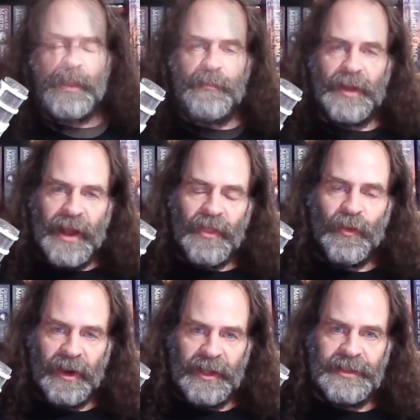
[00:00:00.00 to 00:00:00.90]
But
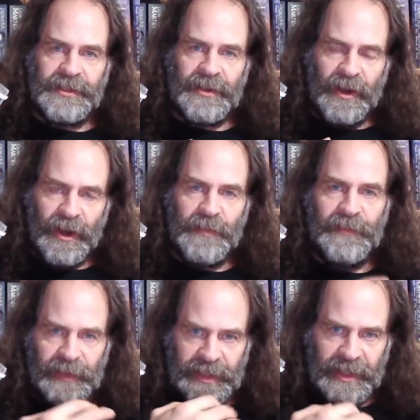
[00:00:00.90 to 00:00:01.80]
otherwise,
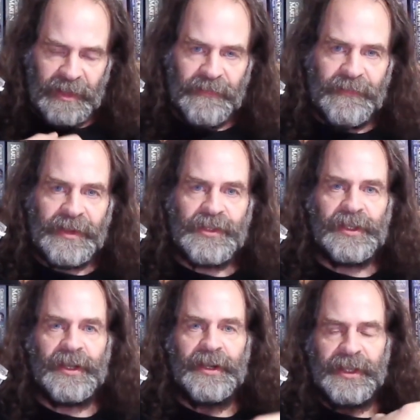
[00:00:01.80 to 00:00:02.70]
hopefully, it
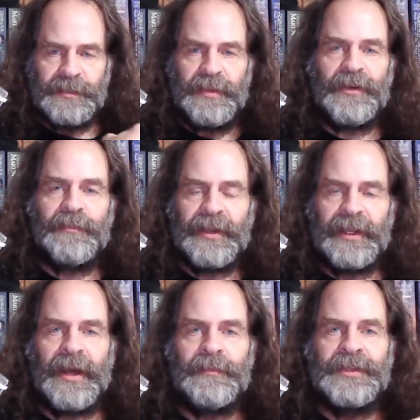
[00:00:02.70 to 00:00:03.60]
eventually kind of gets bigger and bigger
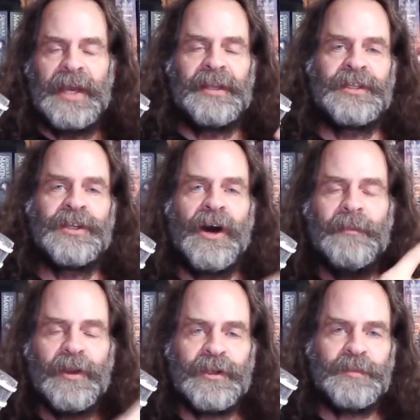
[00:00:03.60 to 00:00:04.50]
numbers. And as time
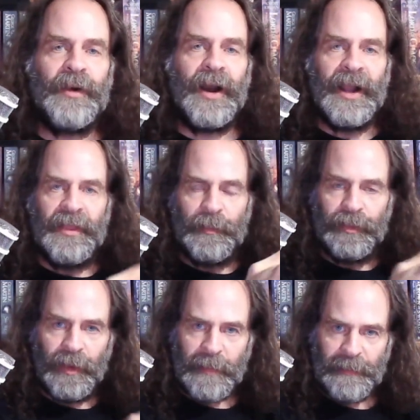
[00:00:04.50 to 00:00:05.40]
goes by, the
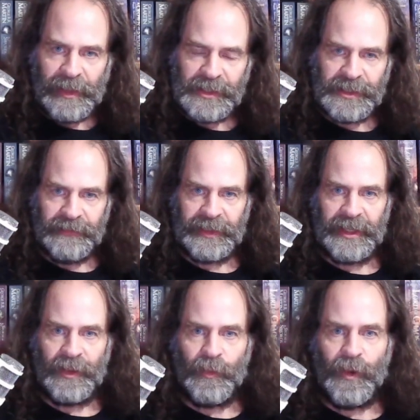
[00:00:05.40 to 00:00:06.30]
probability of it
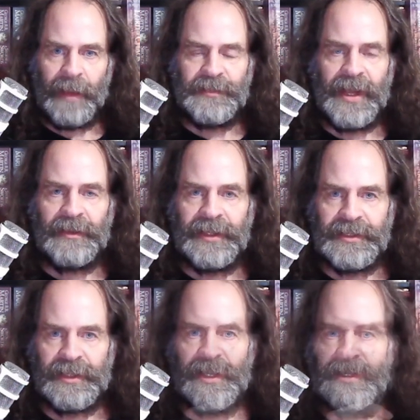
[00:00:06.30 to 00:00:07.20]
getting wiped out
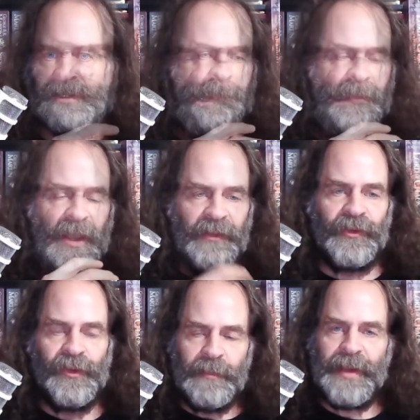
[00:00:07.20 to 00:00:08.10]
gets less. It's
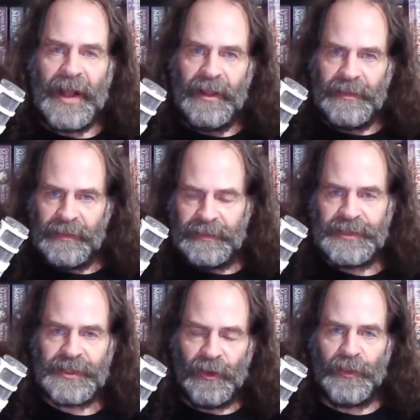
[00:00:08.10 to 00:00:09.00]
all about
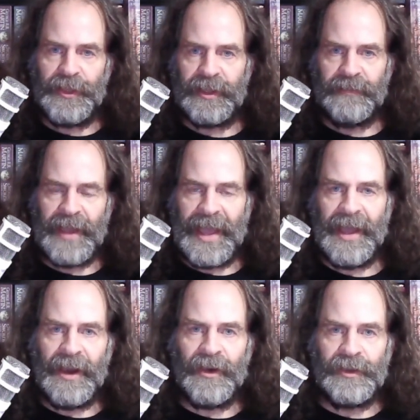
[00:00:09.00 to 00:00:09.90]
this whole thing of
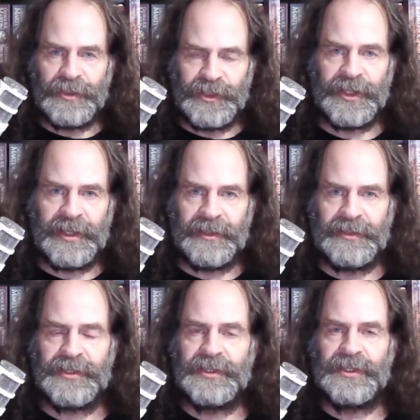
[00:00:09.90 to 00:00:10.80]
how genes